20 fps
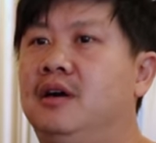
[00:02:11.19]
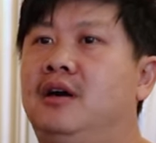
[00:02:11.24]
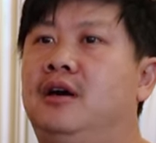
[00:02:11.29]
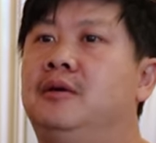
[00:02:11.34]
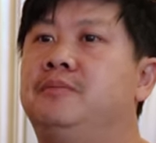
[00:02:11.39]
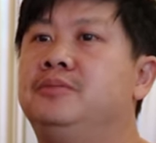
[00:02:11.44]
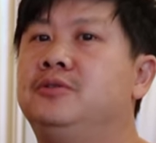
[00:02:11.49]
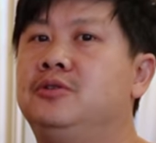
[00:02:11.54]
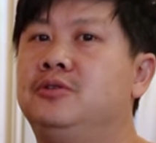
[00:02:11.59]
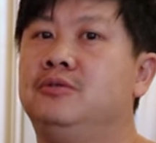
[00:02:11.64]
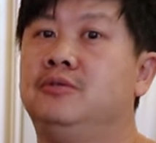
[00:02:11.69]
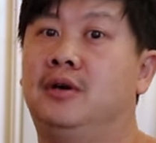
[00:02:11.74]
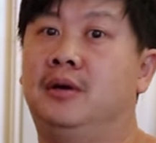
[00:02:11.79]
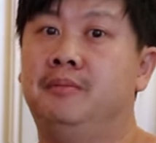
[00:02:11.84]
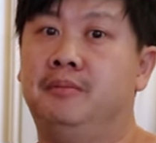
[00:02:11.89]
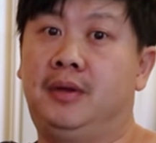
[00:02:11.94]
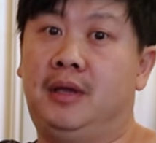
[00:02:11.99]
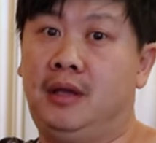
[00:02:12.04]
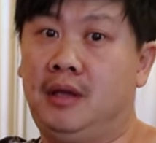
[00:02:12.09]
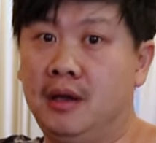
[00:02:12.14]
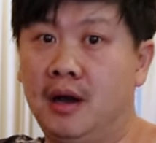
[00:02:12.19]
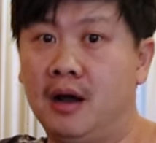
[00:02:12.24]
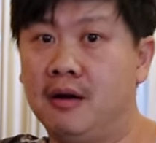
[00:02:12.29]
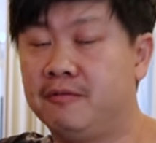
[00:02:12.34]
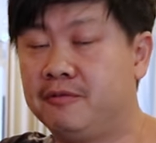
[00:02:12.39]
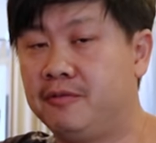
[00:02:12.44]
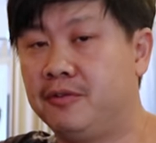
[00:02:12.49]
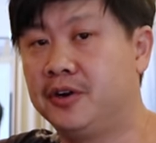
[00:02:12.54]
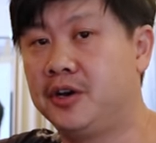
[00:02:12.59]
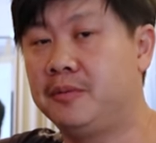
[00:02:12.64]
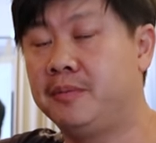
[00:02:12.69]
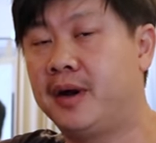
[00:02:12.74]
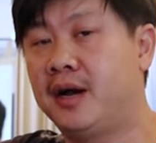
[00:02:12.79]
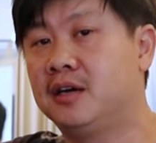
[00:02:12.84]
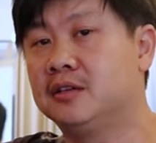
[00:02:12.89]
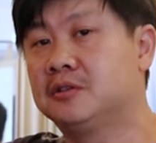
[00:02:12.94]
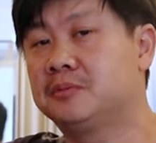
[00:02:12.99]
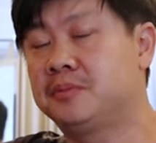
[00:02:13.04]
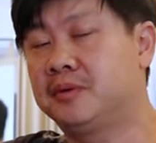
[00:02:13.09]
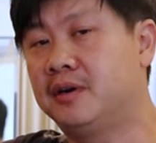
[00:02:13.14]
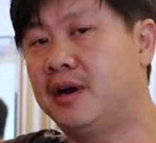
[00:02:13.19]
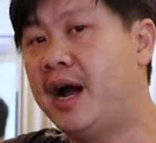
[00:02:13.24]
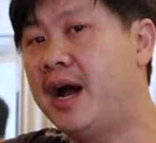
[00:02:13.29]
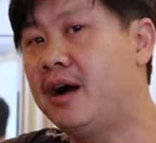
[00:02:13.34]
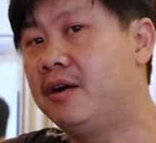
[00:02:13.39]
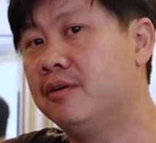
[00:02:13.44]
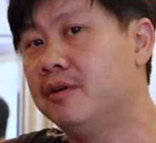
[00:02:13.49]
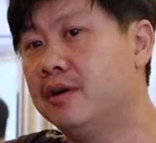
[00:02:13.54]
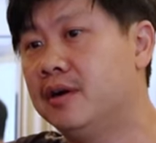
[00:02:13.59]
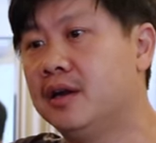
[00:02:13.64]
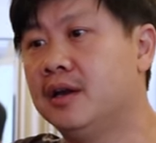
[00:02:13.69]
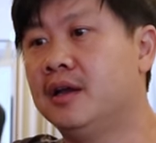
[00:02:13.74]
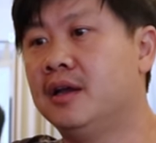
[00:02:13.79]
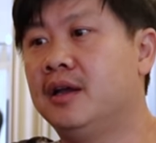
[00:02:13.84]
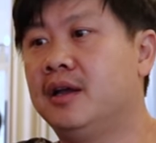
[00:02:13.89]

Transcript: up to and beyond 40 miles per hour.